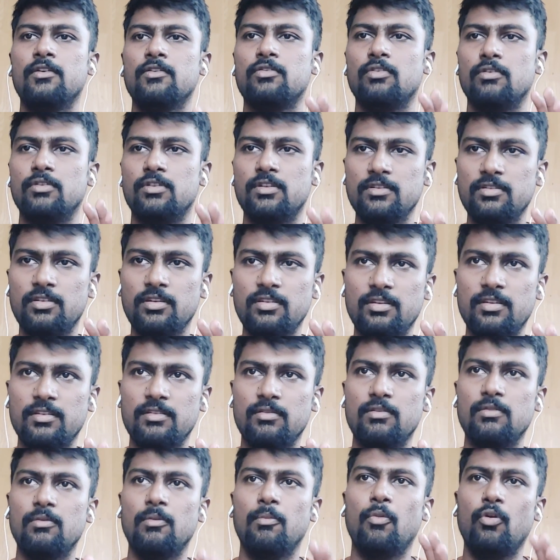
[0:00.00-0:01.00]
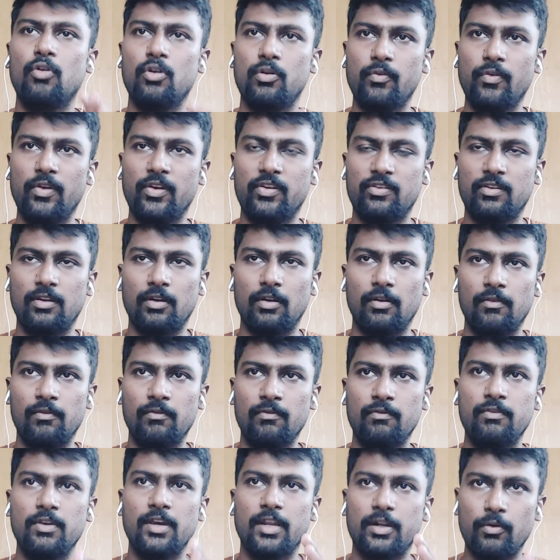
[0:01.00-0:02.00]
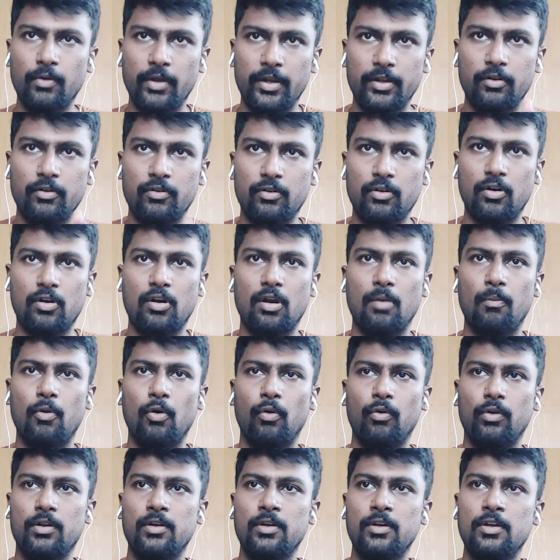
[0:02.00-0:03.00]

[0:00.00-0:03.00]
So this is motivation we are going to talk about.